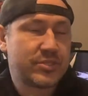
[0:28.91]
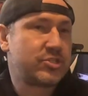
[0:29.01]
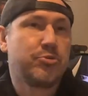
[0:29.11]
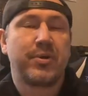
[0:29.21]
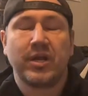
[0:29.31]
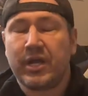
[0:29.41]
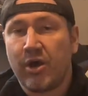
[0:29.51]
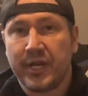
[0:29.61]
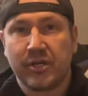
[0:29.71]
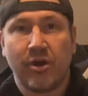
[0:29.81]
A super
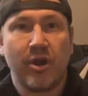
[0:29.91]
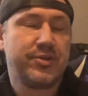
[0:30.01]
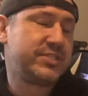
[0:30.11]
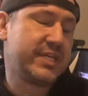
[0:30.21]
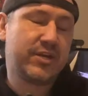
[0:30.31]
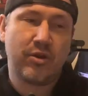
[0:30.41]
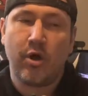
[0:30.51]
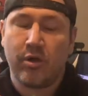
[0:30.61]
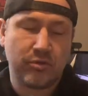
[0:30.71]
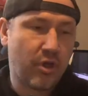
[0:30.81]
iconic car. You see it in
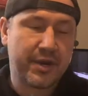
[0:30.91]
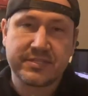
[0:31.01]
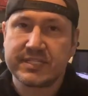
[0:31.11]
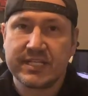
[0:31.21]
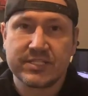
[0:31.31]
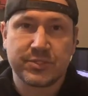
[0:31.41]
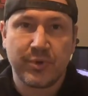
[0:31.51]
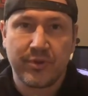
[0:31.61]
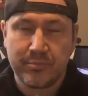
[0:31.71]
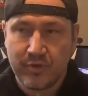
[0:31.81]
a lot of scenes
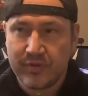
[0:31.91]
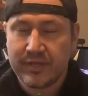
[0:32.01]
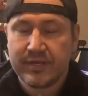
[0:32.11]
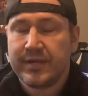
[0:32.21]
throughout the movie.